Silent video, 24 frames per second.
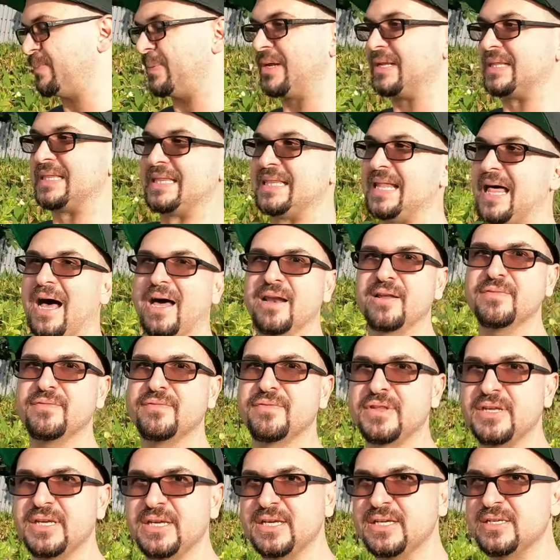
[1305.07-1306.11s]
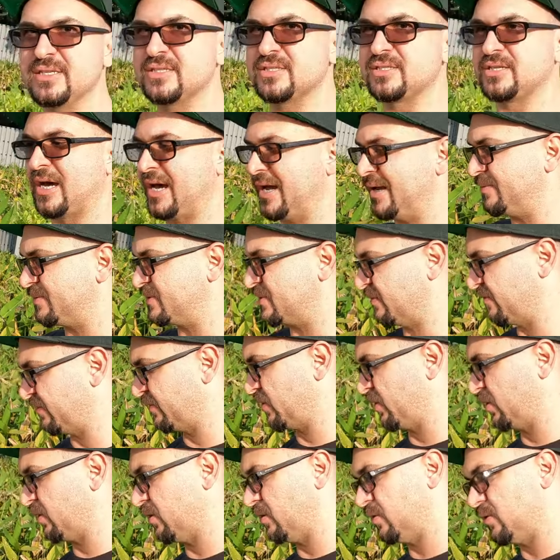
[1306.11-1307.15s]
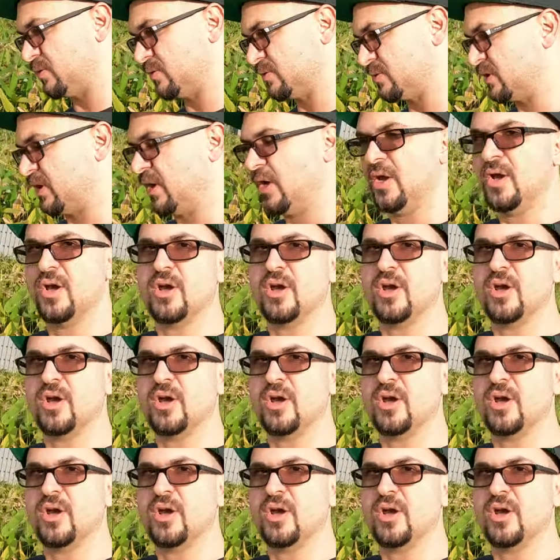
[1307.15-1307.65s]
A lot of these types of girls